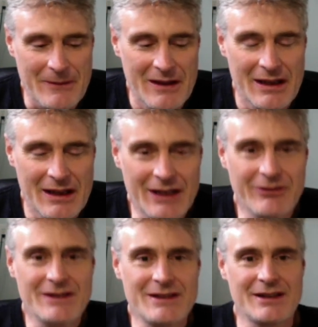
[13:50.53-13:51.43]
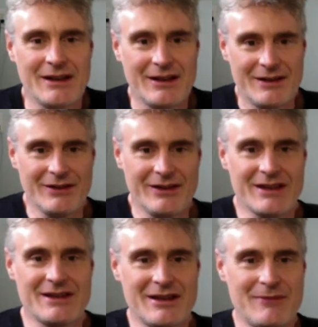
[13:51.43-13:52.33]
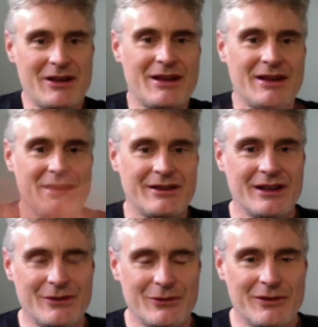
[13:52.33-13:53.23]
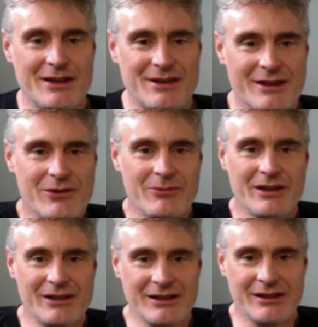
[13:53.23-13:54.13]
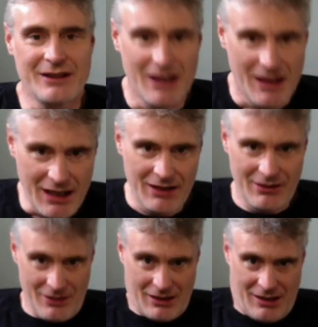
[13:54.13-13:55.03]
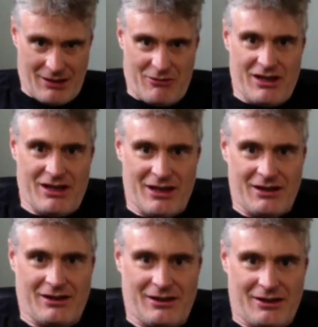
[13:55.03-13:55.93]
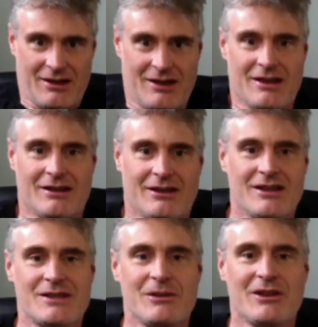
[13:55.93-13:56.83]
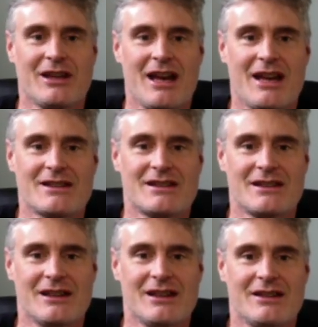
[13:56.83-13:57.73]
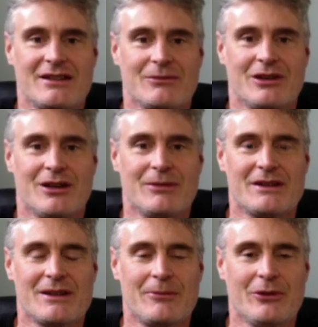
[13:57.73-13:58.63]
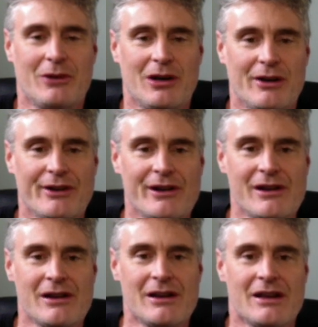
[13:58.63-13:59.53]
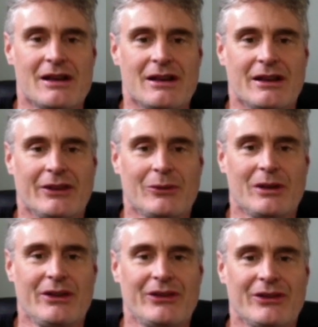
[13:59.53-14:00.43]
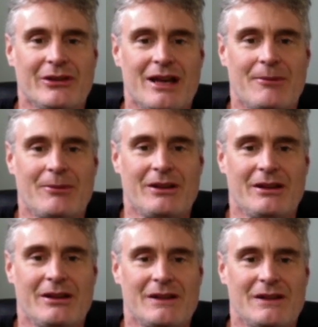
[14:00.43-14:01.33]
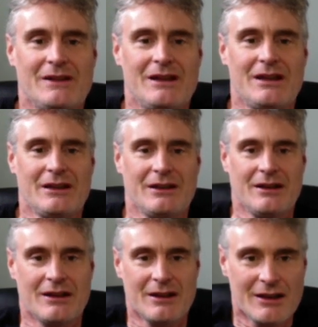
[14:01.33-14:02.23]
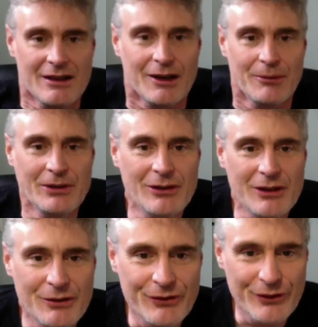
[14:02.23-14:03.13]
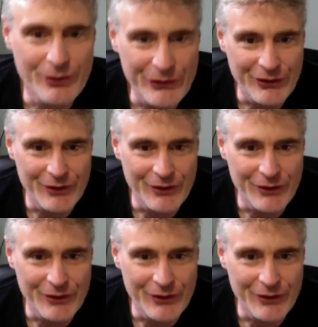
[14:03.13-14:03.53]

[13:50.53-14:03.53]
anyways, till next time, thanks for watching, everybody. And hey, look, I got my Gunsmith Cats, some comics up on the wall there as well. So happy to see that, and I'll be looking for those in the